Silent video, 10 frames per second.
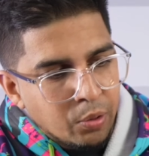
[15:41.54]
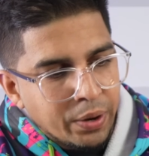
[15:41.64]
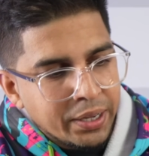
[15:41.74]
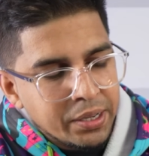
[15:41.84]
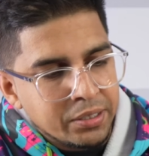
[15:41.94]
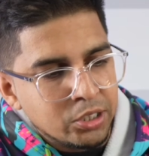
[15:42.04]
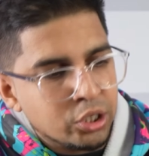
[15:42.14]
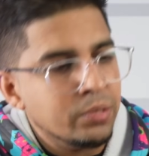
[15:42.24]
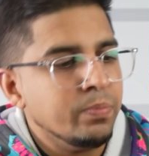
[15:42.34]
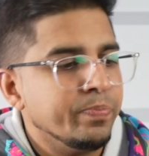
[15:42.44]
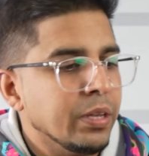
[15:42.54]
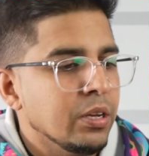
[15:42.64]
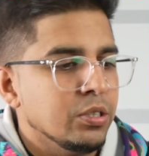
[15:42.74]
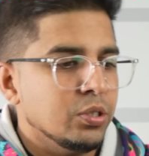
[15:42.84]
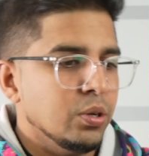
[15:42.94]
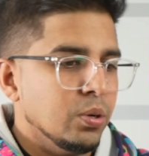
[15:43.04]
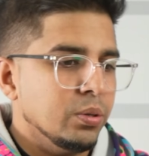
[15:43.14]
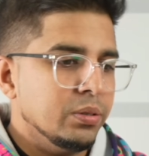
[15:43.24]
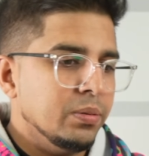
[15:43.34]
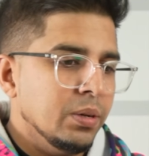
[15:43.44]
recognition,
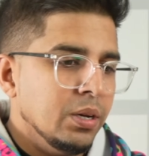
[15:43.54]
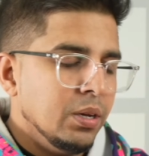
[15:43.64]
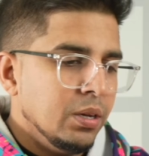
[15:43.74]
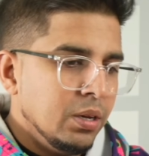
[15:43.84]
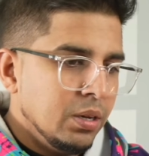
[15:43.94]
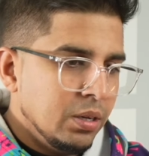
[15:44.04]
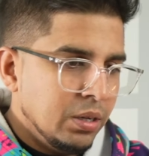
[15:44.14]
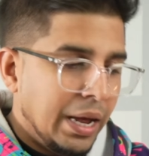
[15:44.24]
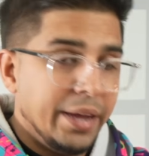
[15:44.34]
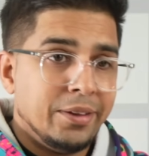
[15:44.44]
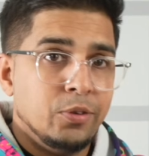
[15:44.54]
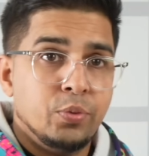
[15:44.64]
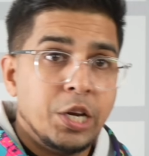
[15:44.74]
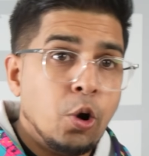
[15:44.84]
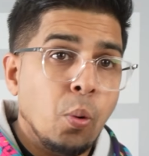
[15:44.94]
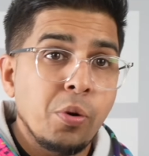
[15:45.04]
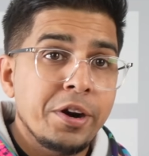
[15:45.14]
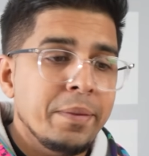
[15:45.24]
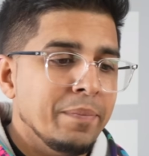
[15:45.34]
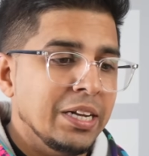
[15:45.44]
so I can
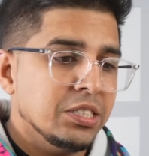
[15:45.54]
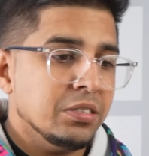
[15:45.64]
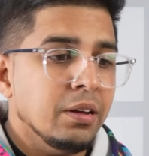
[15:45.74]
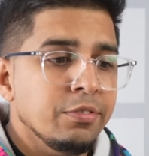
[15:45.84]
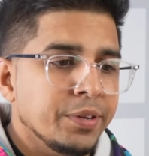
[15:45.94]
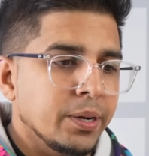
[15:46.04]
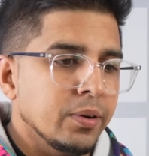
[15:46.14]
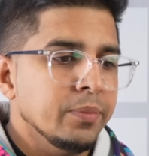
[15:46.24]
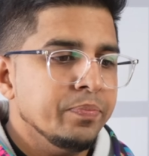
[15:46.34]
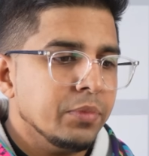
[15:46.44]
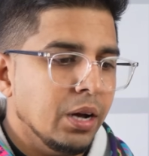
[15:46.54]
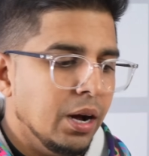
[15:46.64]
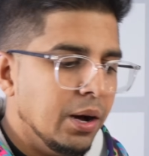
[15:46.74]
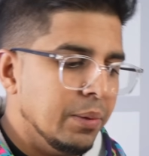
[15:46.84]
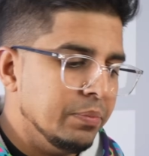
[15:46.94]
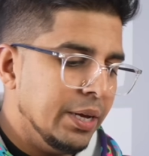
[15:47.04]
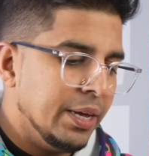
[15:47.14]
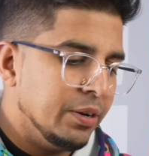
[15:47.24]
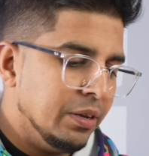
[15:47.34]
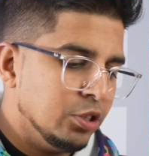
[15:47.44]
record myself here um,
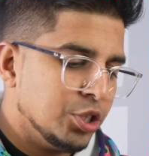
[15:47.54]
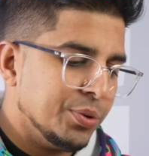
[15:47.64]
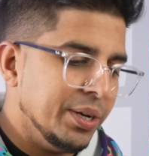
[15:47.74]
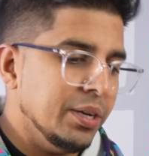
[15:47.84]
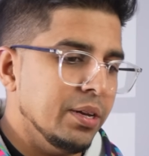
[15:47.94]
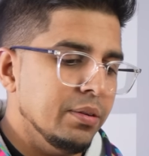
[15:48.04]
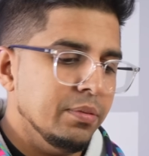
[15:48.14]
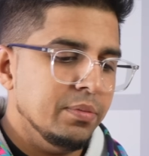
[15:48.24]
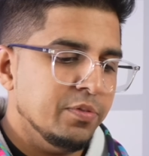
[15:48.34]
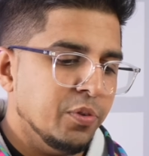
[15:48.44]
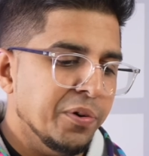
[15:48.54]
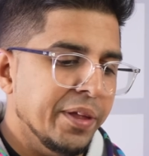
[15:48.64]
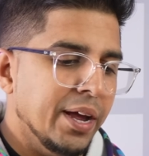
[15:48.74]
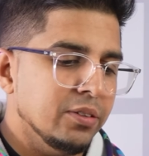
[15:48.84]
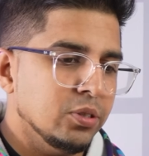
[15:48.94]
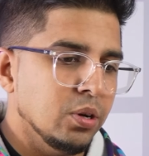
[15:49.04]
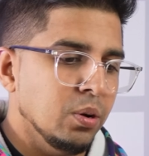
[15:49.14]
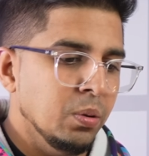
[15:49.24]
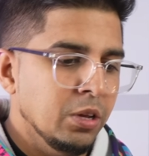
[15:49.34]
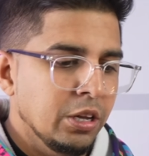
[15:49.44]
and train it for that.
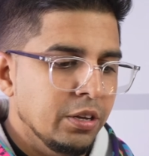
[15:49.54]
So